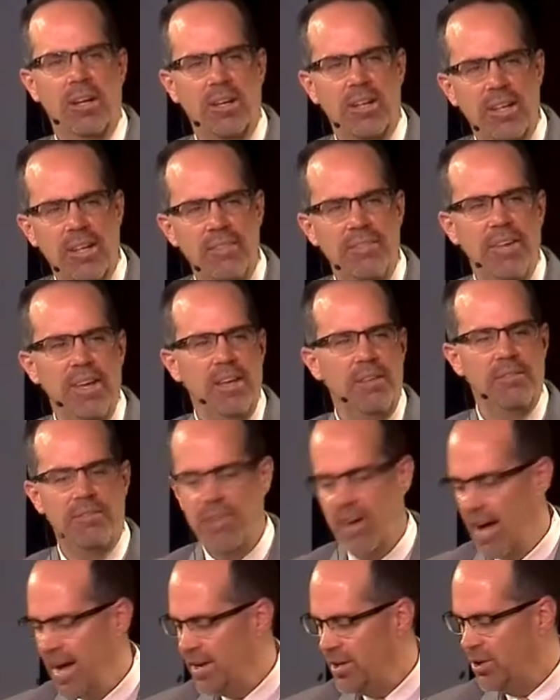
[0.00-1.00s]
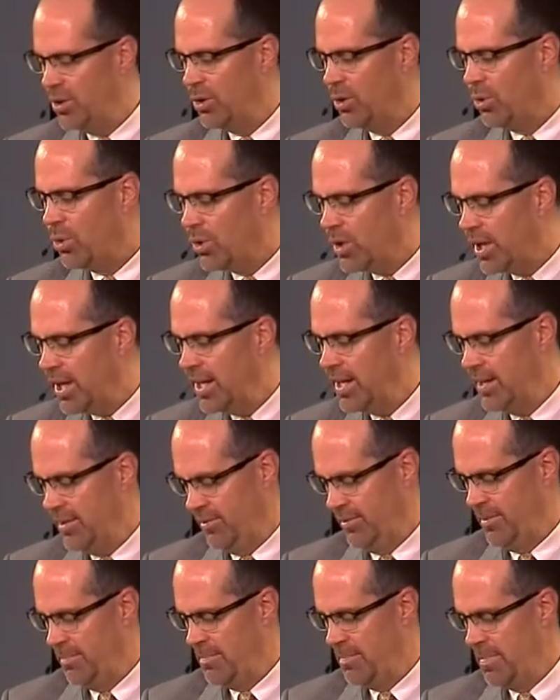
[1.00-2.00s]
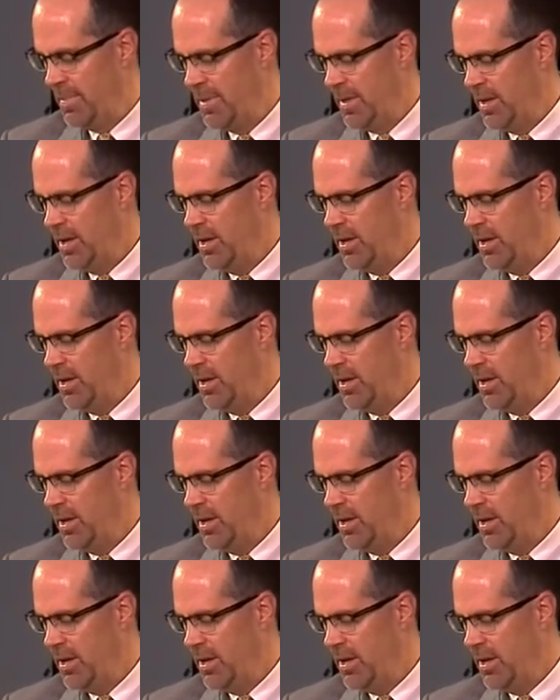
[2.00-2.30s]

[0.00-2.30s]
living, vital organism